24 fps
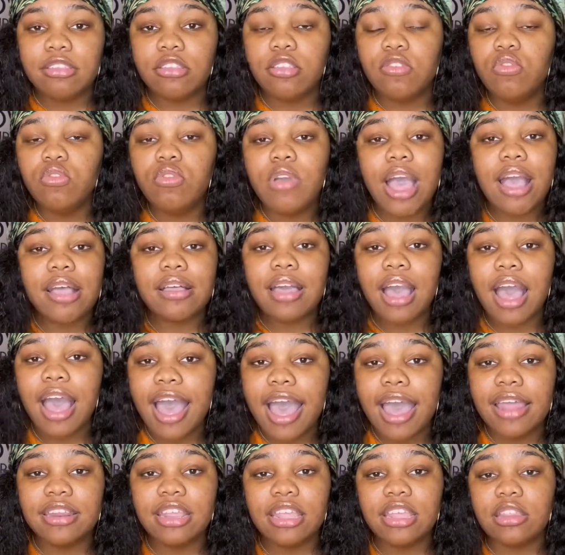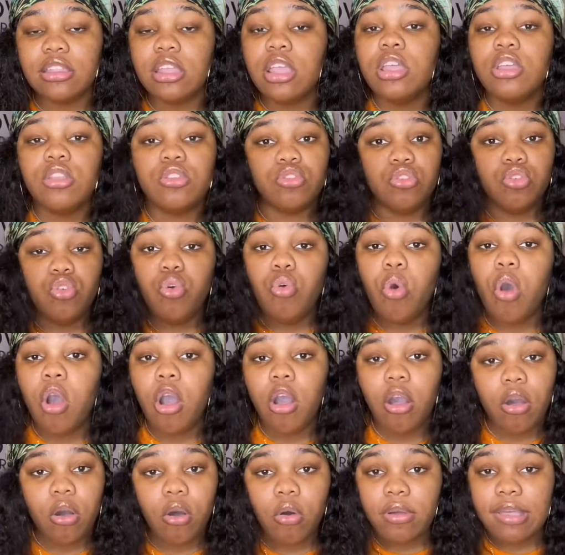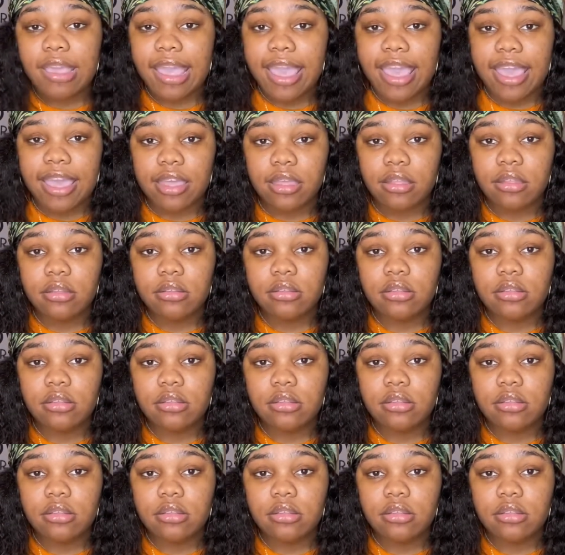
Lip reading: If you got God, then you are okay.